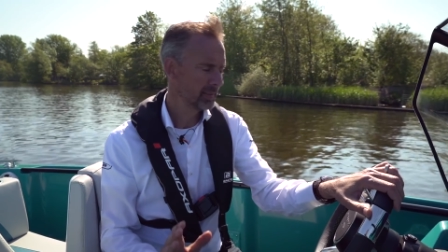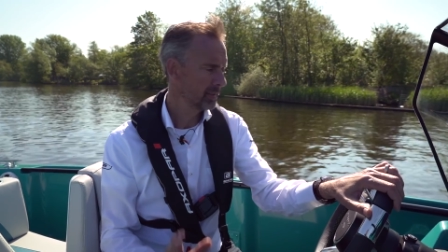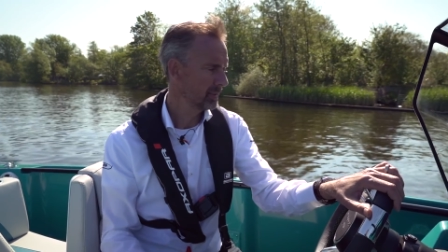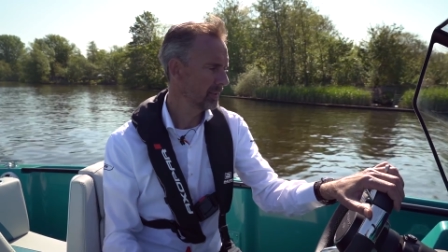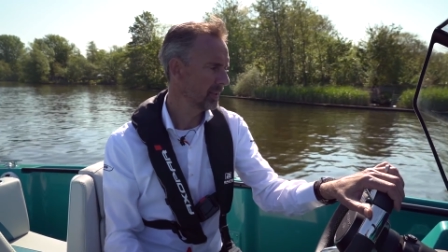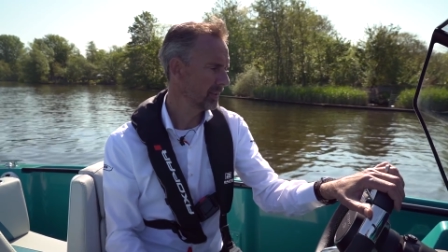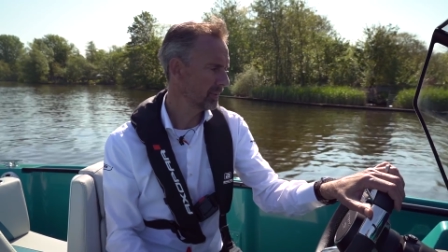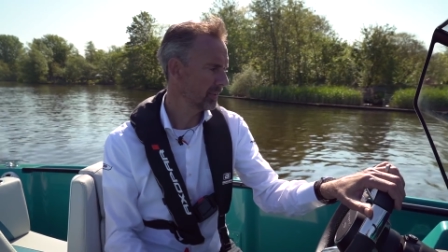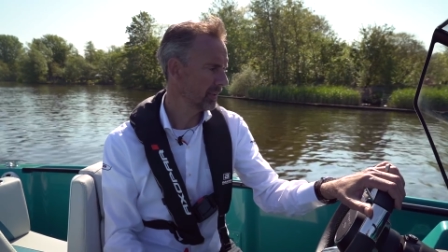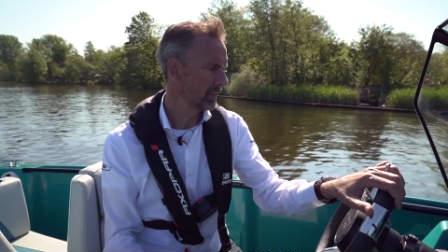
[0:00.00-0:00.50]

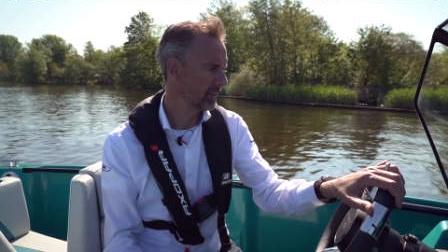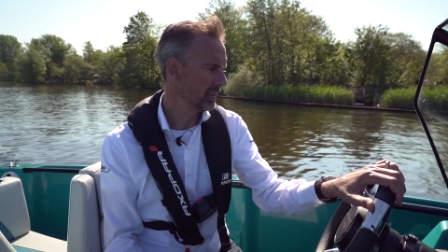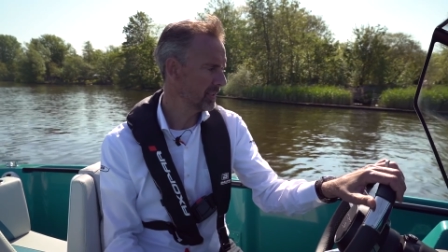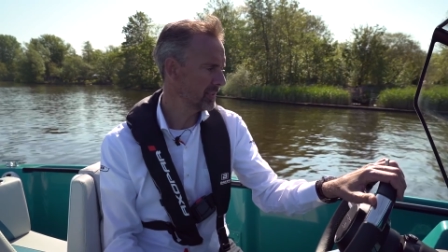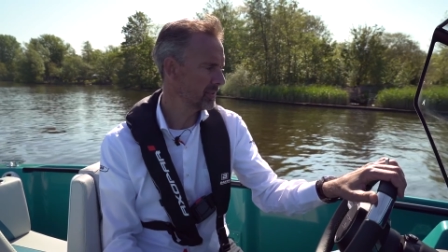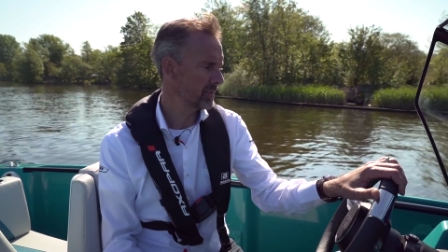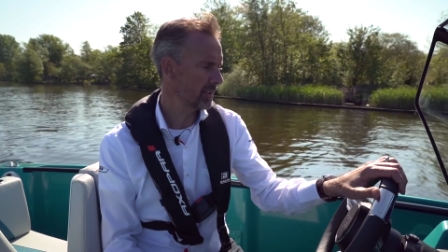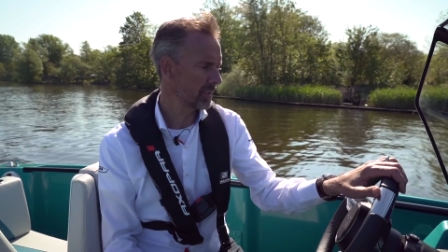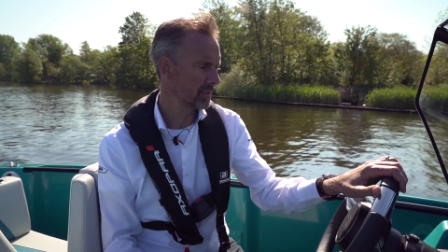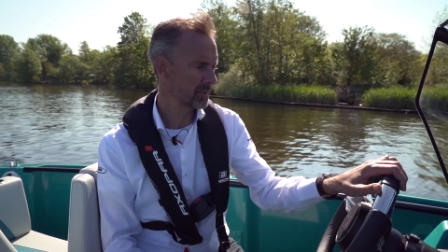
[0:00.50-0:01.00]
not on
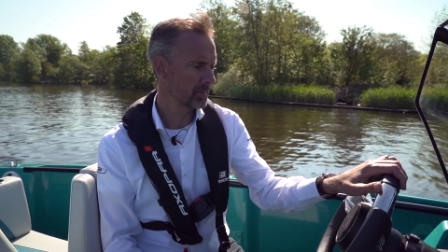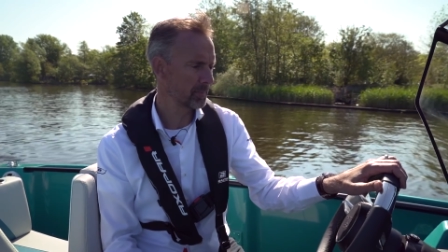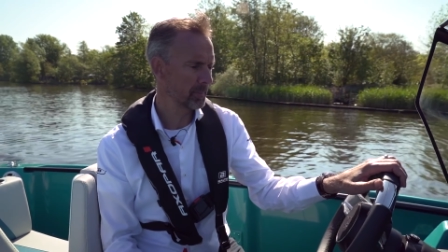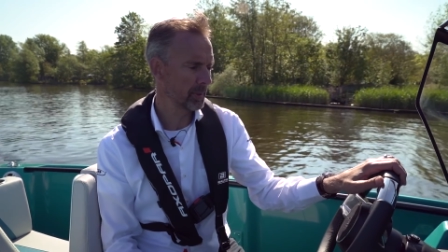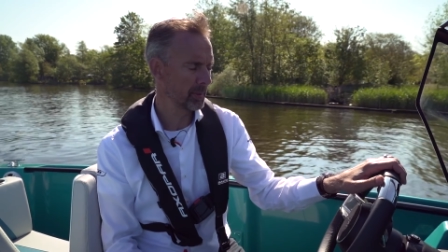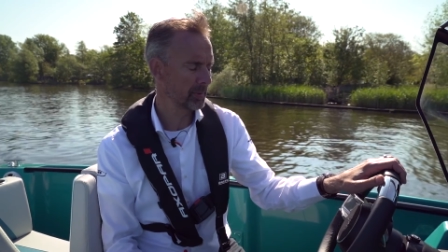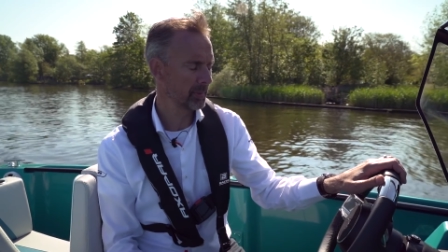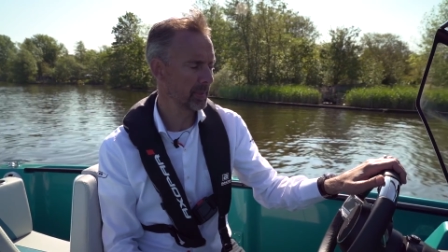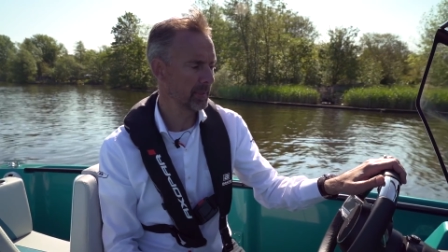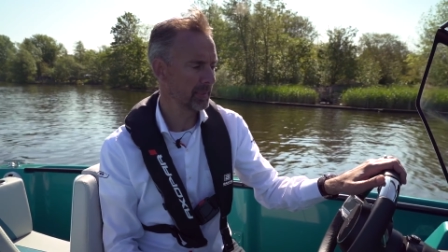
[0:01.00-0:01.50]
this
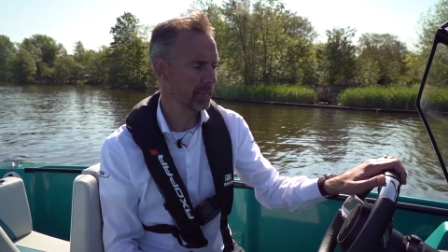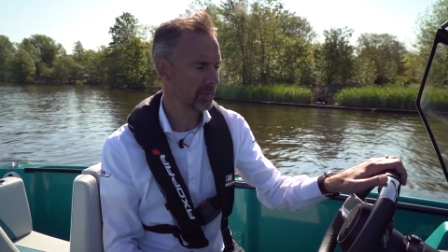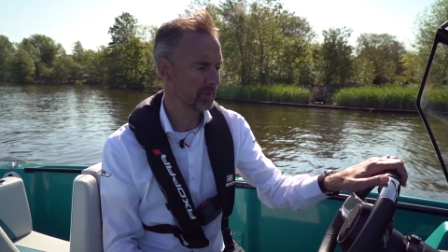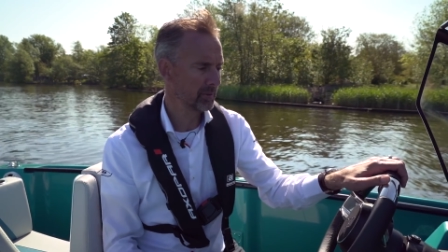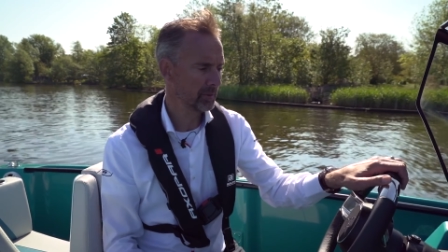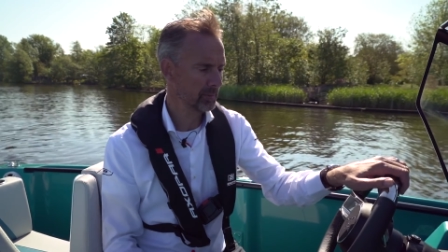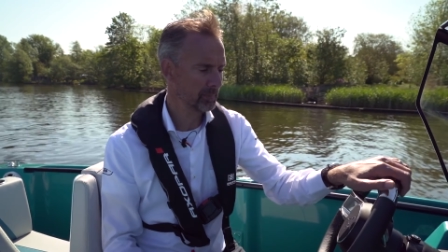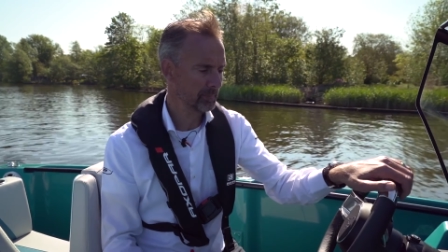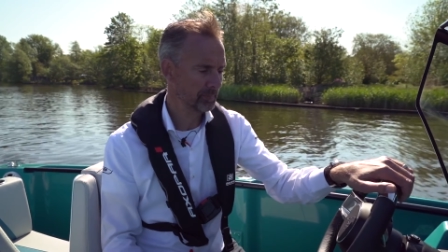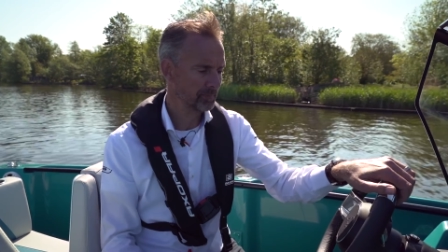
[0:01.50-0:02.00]
Axopar
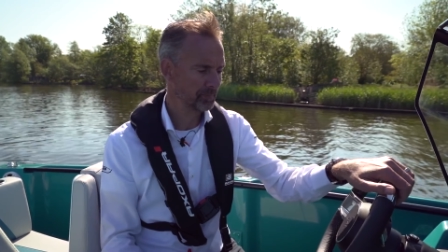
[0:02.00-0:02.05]
22.